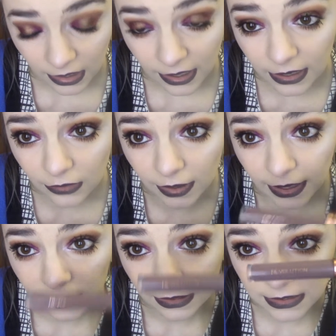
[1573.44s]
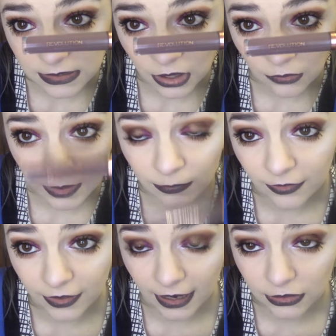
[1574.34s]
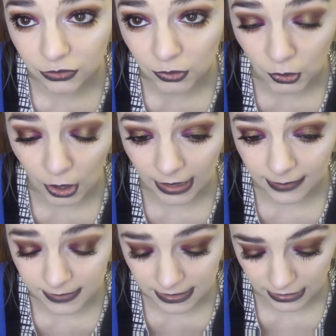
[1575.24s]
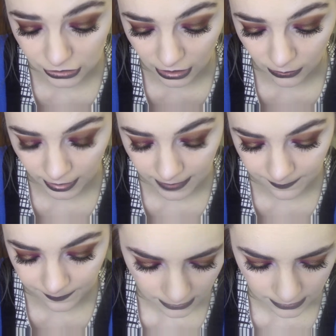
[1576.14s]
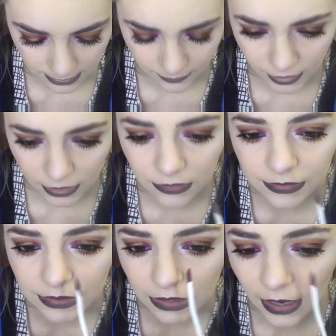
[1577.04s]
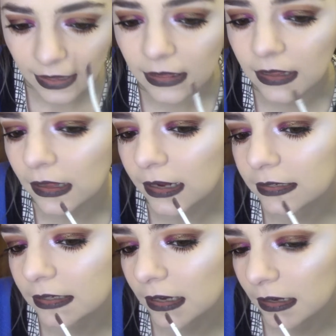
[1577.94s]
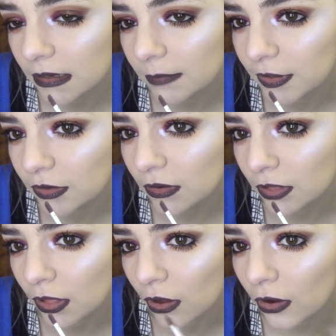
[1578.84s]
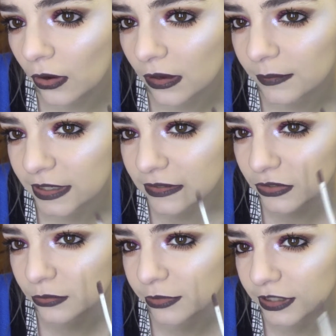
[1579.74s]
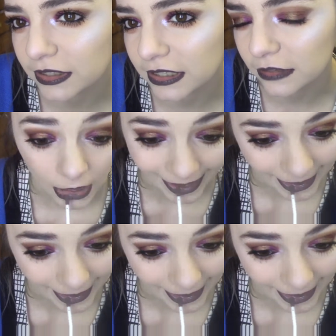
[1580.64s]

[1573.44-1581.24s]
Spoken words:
Anyway, let's go in with the actual lipstick, shall we? Definitely looks slightly lighter. I mean not a lot. I mean it's still pretty deep.